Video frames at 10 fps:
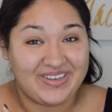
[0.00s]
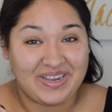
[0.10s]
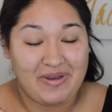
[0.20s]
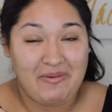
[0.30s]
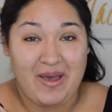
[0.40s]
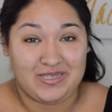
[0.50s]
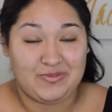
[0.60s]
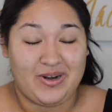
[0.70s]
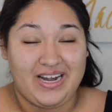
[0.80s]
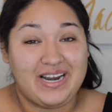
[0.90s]
get my
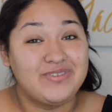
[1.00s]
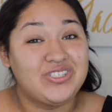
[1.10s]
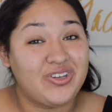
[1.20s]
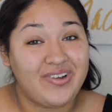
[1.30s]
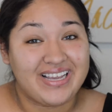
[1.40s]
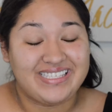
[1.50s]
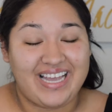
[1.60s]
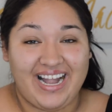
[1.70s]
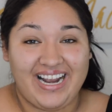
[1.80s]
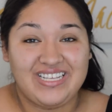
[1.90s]
passport and I'm so
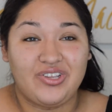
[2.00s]
excited.